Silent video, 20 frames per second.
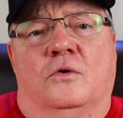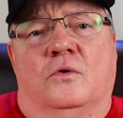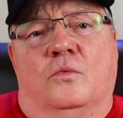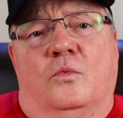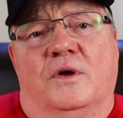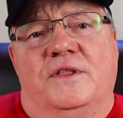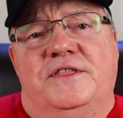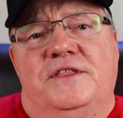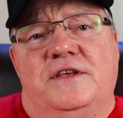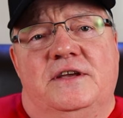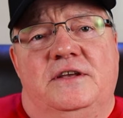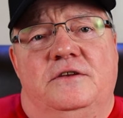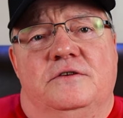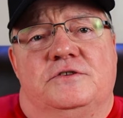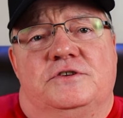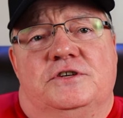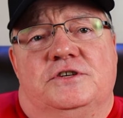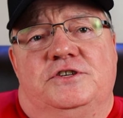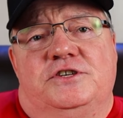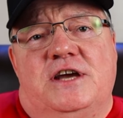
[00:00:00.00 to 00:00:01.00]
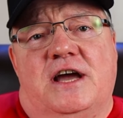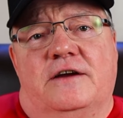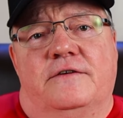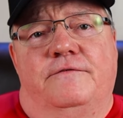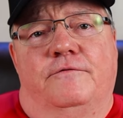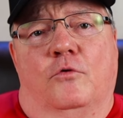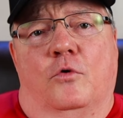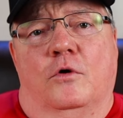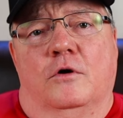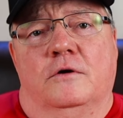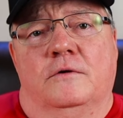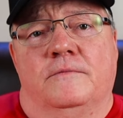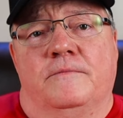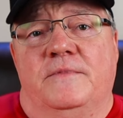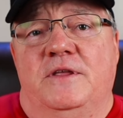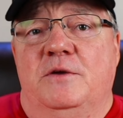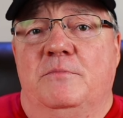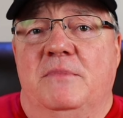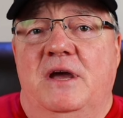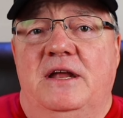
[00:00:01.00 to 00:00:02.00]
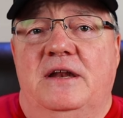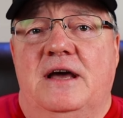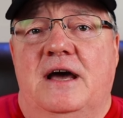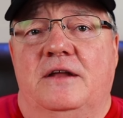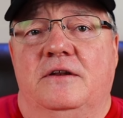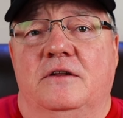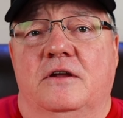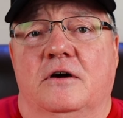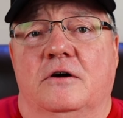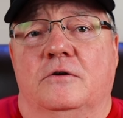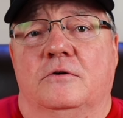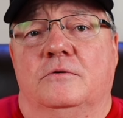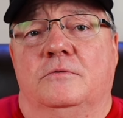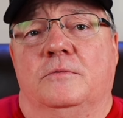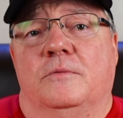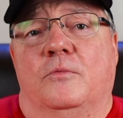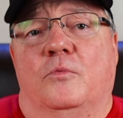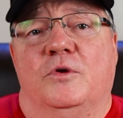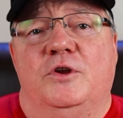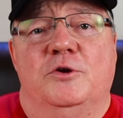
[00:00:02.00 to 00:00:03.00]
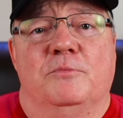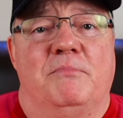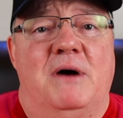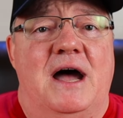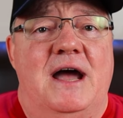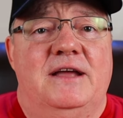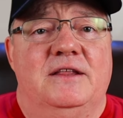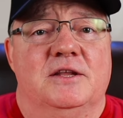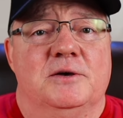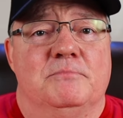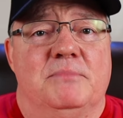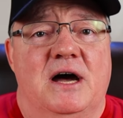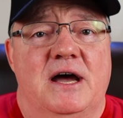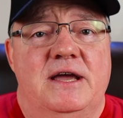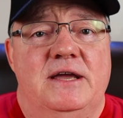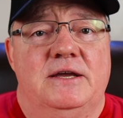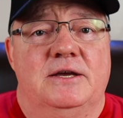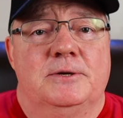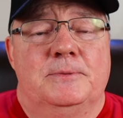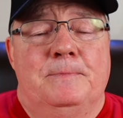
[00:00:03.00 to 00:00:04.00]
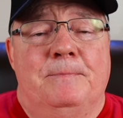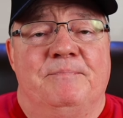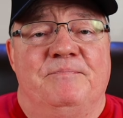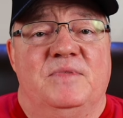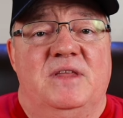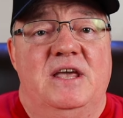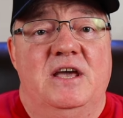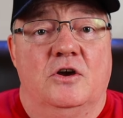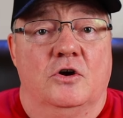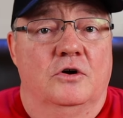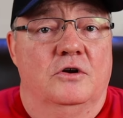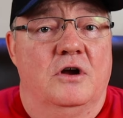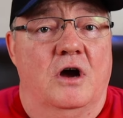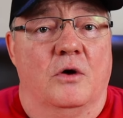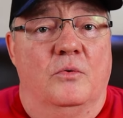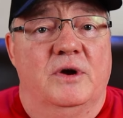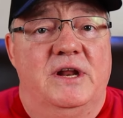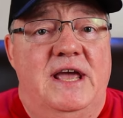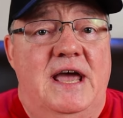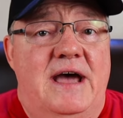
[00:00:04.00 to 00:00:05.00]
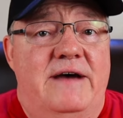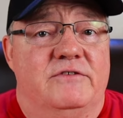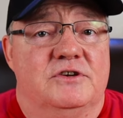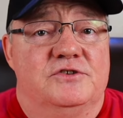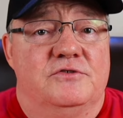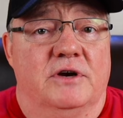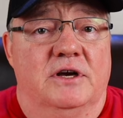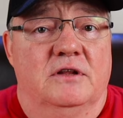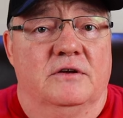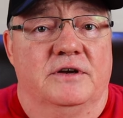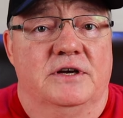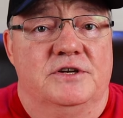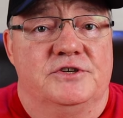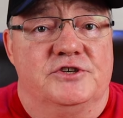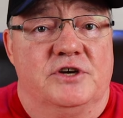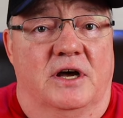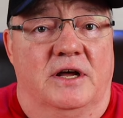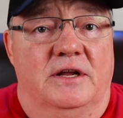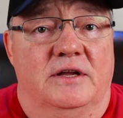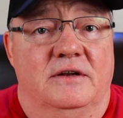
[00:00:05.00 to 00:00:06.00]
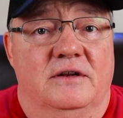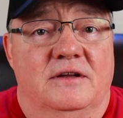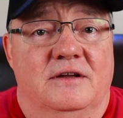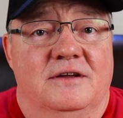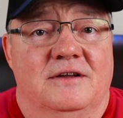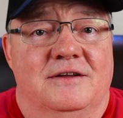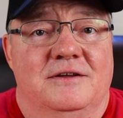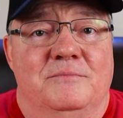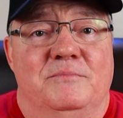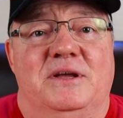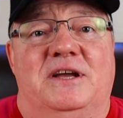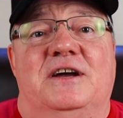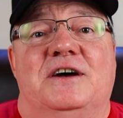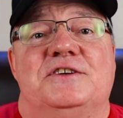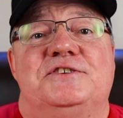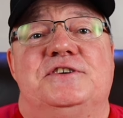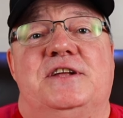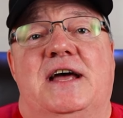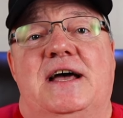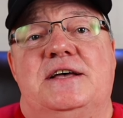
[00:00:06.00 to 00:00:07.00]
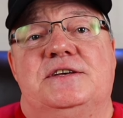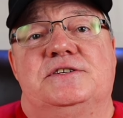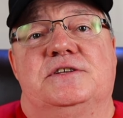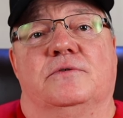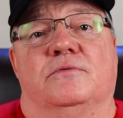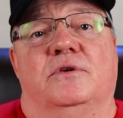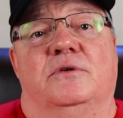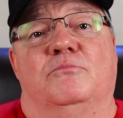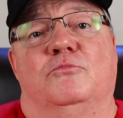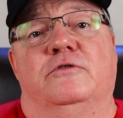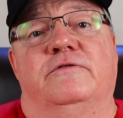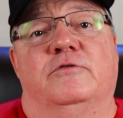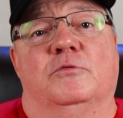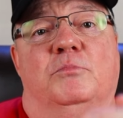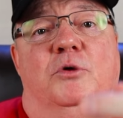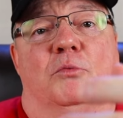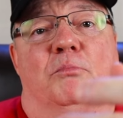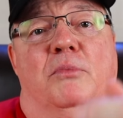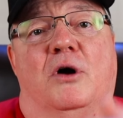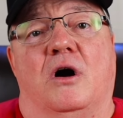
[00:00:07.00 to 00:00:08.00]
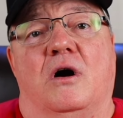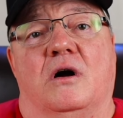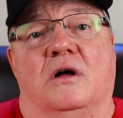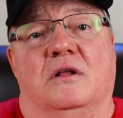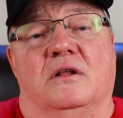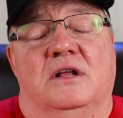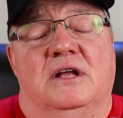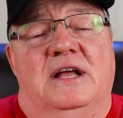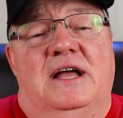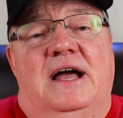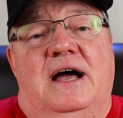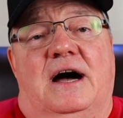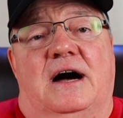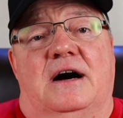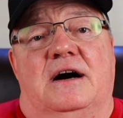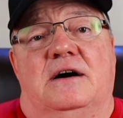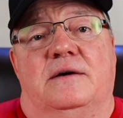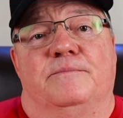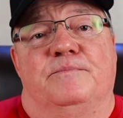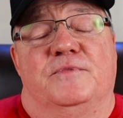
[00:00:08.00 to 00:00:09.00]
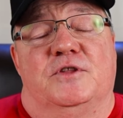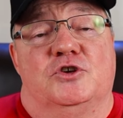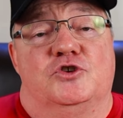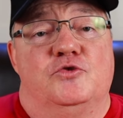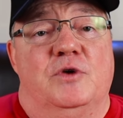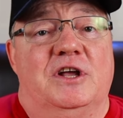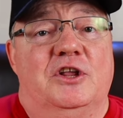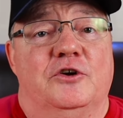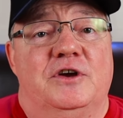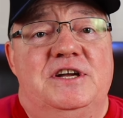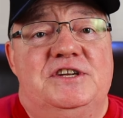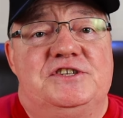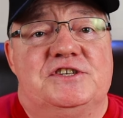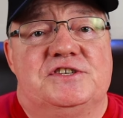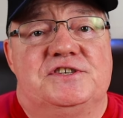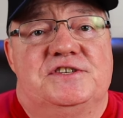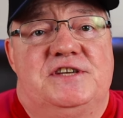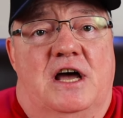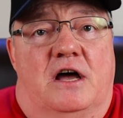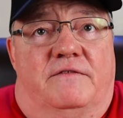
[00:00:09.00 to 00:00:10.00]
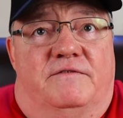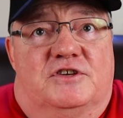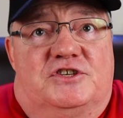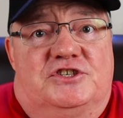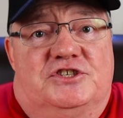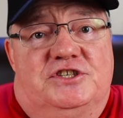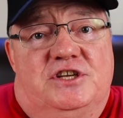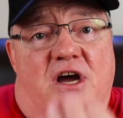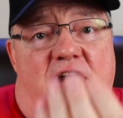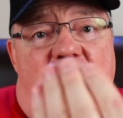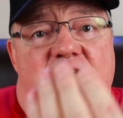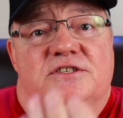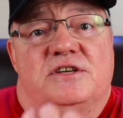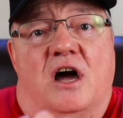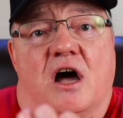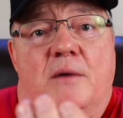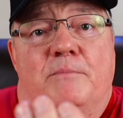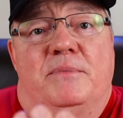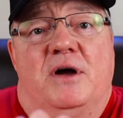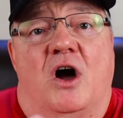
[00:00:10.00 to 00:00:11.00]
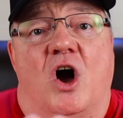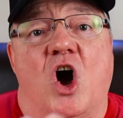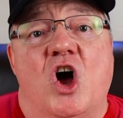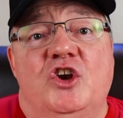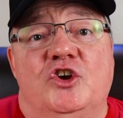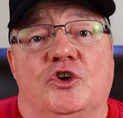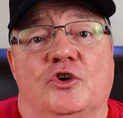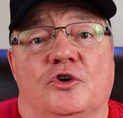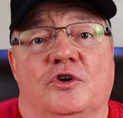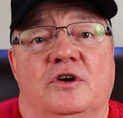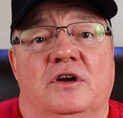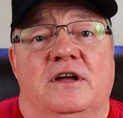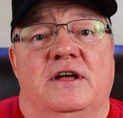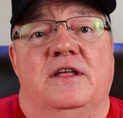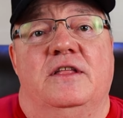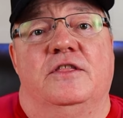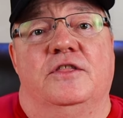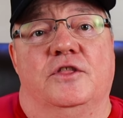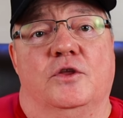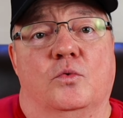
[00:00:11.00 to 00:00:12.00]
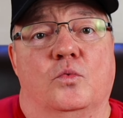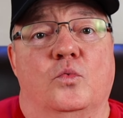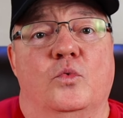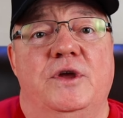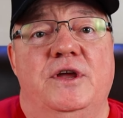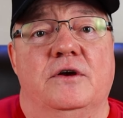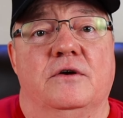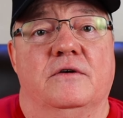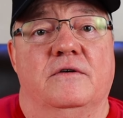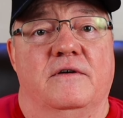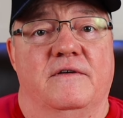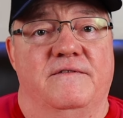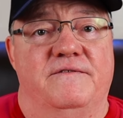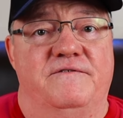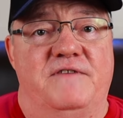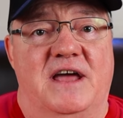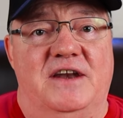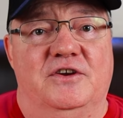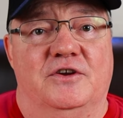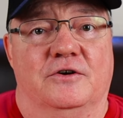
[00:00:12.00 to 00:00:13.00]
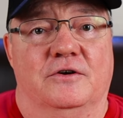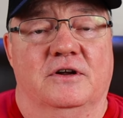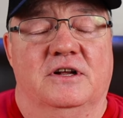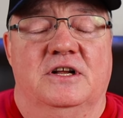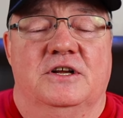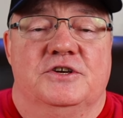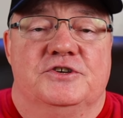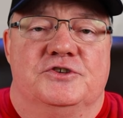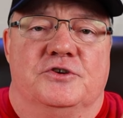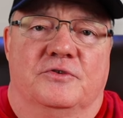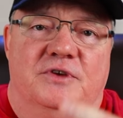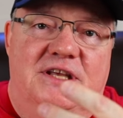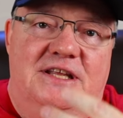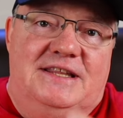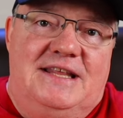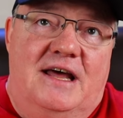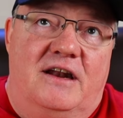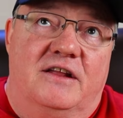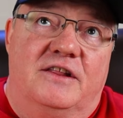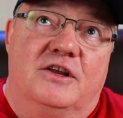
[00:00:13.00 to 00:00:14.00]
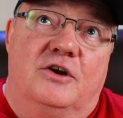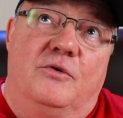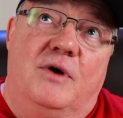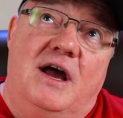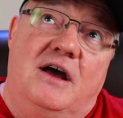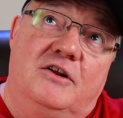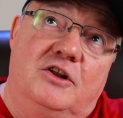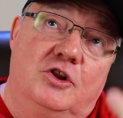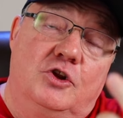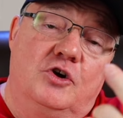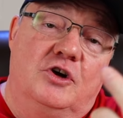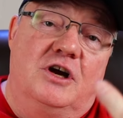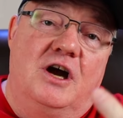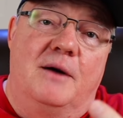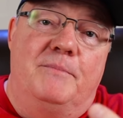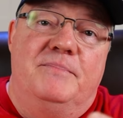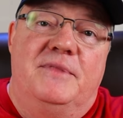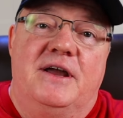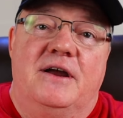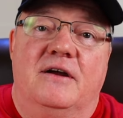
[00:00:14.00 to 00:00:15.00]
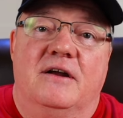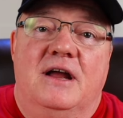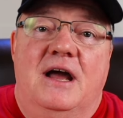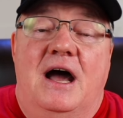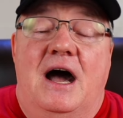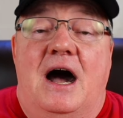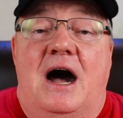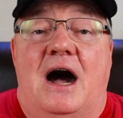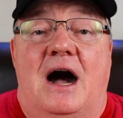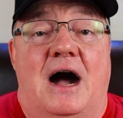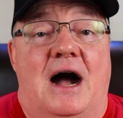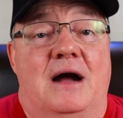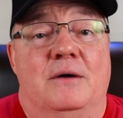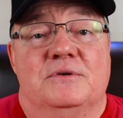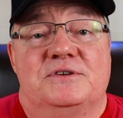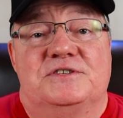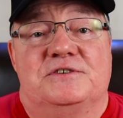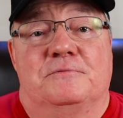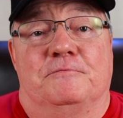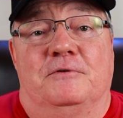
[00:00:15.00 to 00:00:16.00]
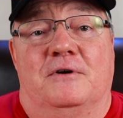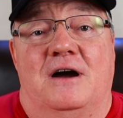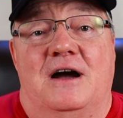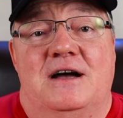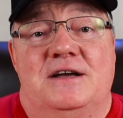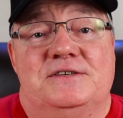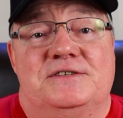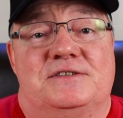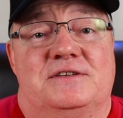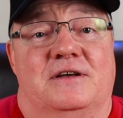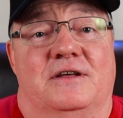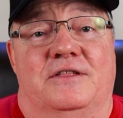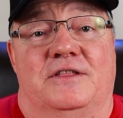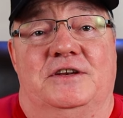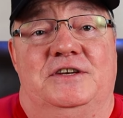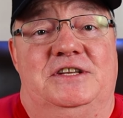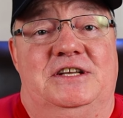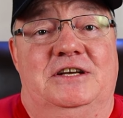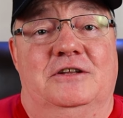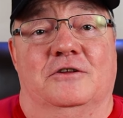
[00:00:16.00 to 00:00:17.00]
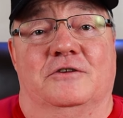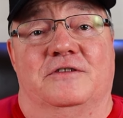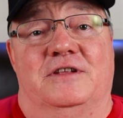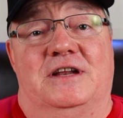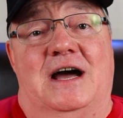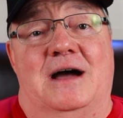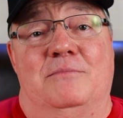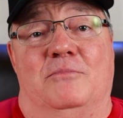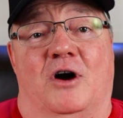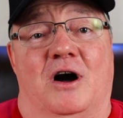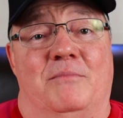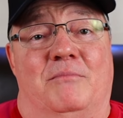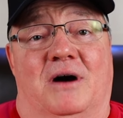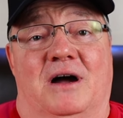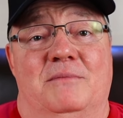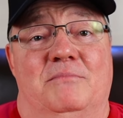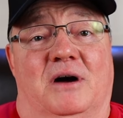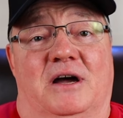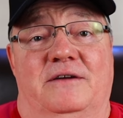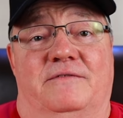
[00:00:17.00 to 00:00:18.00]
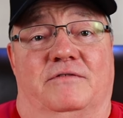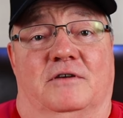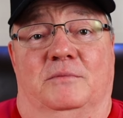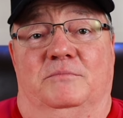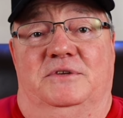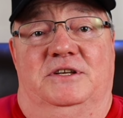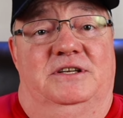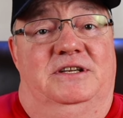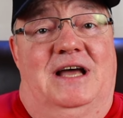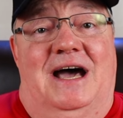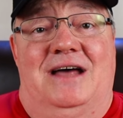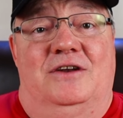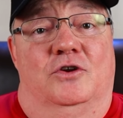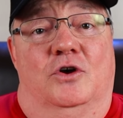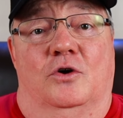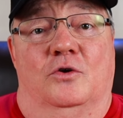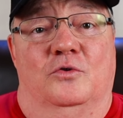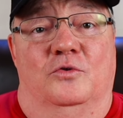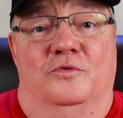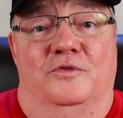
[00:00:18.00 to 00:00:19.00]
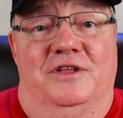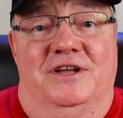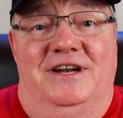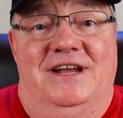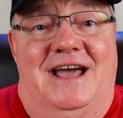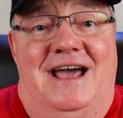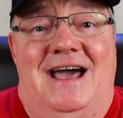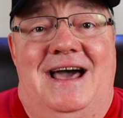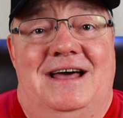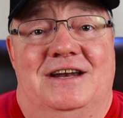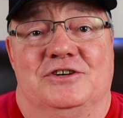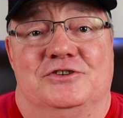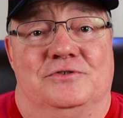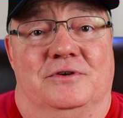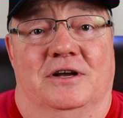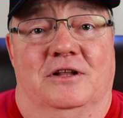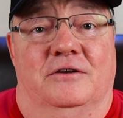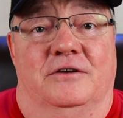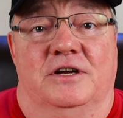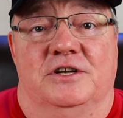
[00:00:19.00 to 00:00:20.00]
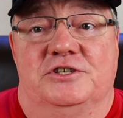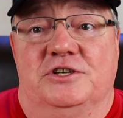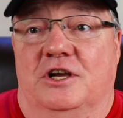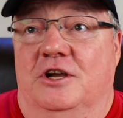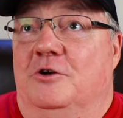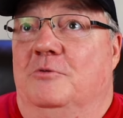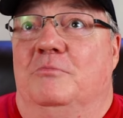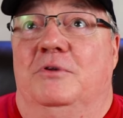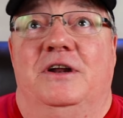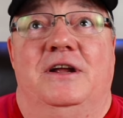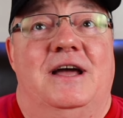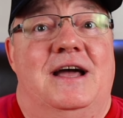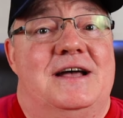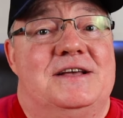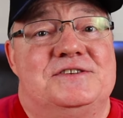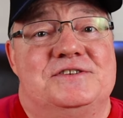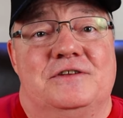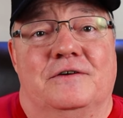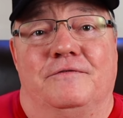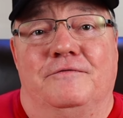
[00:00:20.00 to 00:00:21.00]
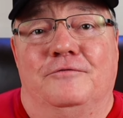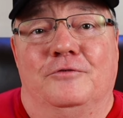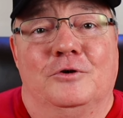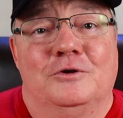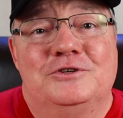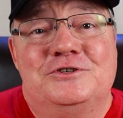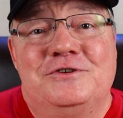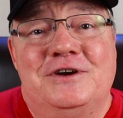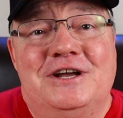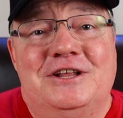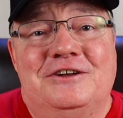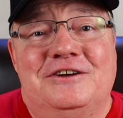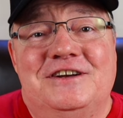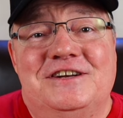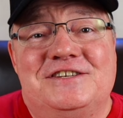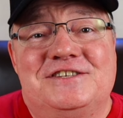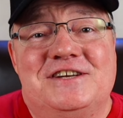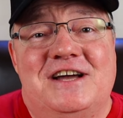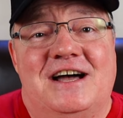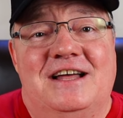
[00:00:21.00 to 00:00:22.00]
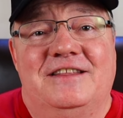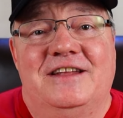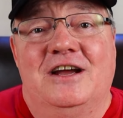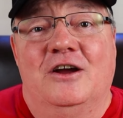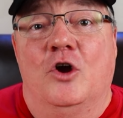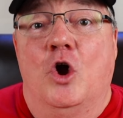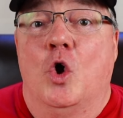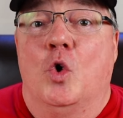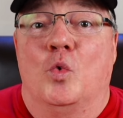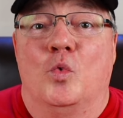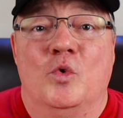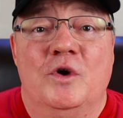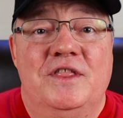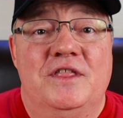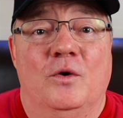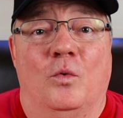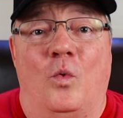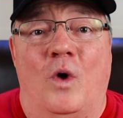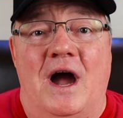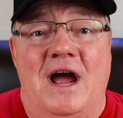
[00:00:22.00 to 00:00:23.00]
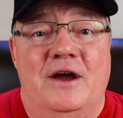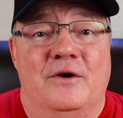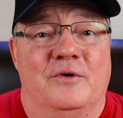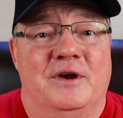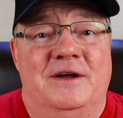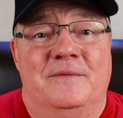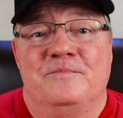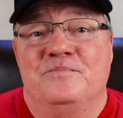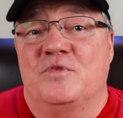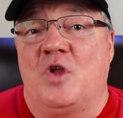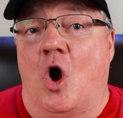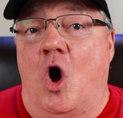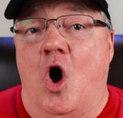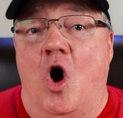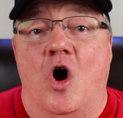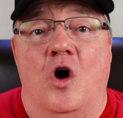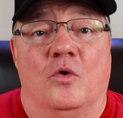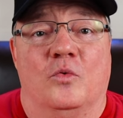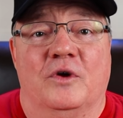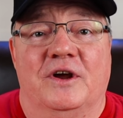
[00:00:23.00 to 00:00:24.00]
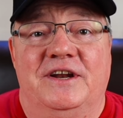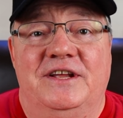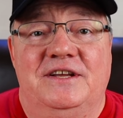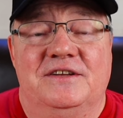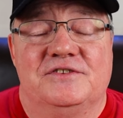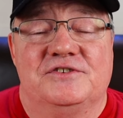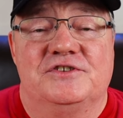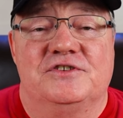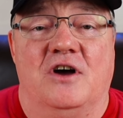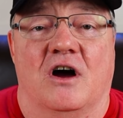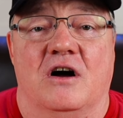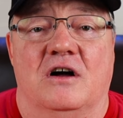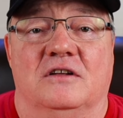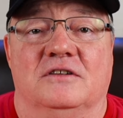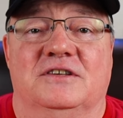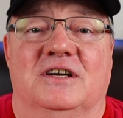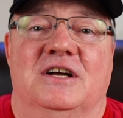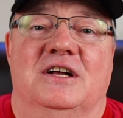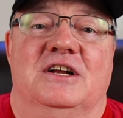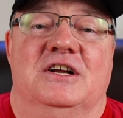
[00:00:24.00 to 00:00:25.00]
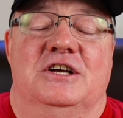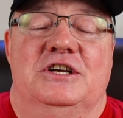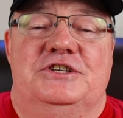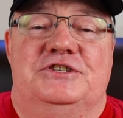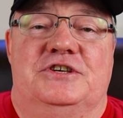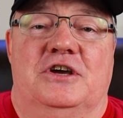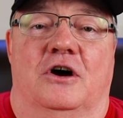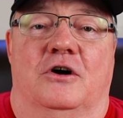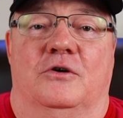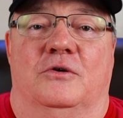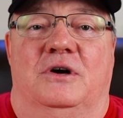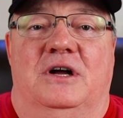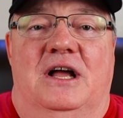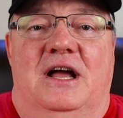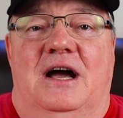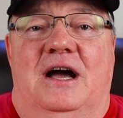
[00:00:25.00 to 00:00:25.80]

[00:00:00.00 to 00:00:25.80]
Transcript: One thing you should check for, you may not know when you're buying the bike, it could already have a trailer hitch on it because it has the removable ball. The trailer hitch itself is tucked up under the rear fender. So get that on the ground and look up there. I was surprised the dealer that I bought my bike from did not know that it had a trailer hitch, but it has the full trailer hitch on there with the wiring already installed. So